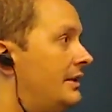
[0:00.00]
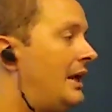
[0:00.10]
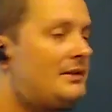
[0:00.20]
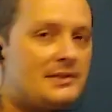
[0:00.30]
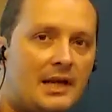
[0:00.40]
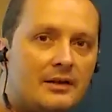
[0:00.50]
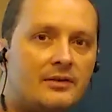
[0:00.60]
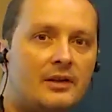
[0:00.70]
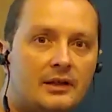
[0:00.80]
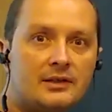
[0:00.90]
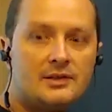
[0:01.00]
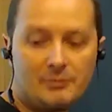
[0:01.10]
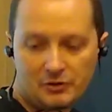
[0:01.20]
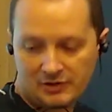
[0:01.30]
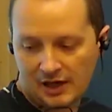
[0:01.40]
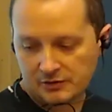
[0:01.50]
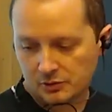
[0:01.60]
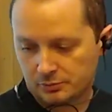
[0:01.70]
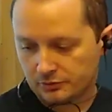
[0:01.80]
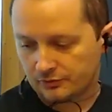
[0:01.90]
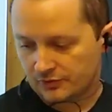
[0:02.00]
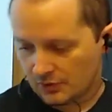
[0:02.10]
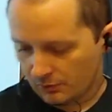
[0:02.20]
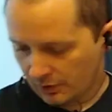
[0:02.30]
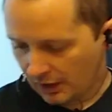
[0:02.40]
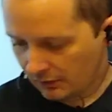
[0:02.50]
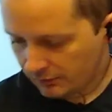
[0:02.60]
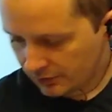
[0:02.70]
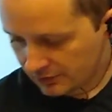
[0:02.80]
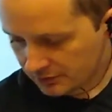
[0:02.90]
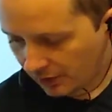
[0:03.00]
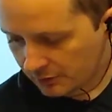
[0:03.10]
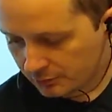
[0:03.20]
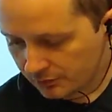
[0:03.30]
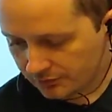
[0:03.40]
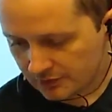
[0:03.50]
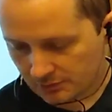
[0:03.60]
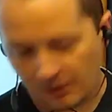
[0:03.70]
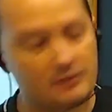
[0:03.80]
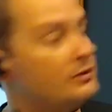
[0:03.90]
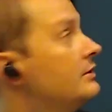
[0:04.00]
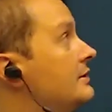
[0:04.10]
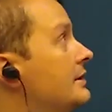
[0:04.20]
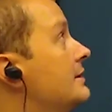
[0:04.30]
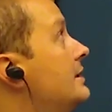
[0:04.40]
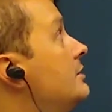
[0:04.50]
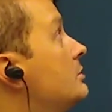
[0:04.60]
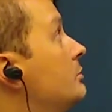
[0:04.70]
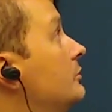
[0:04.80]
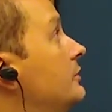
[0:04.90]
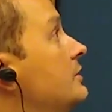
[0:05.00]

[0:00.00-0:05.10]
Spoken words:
Now, the second thing is about the actual proof. So how we're going to try to prove this, or actually succeed to prove